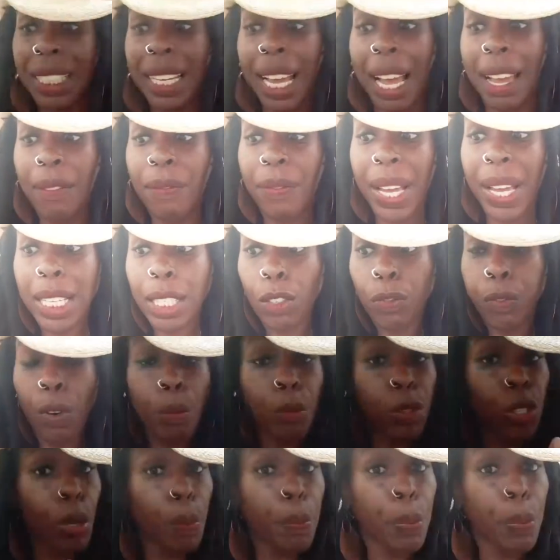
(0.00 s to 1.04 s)
divest
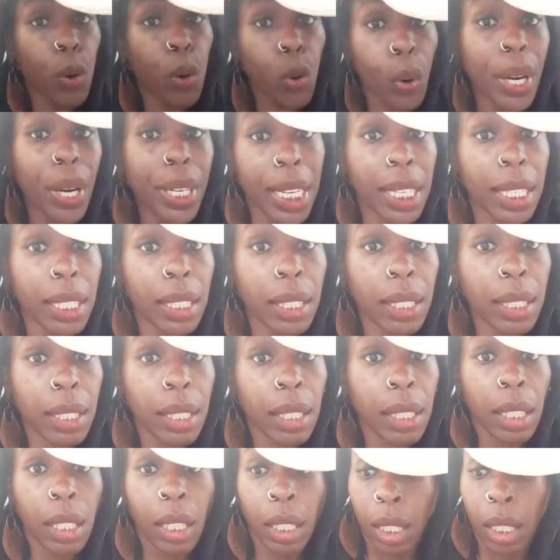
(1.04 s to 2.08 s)
from supporting
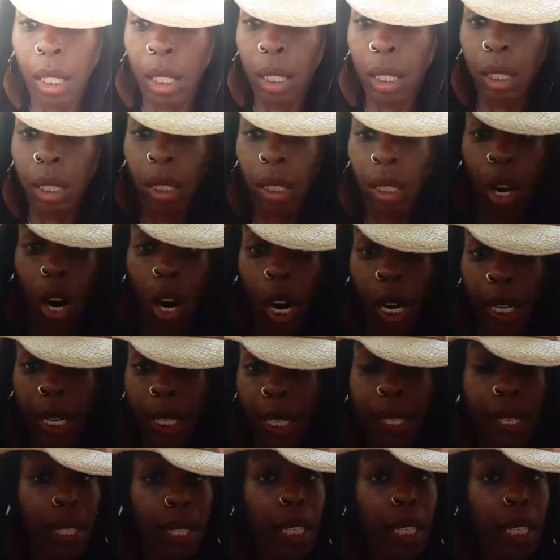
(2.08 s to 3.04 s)
artists and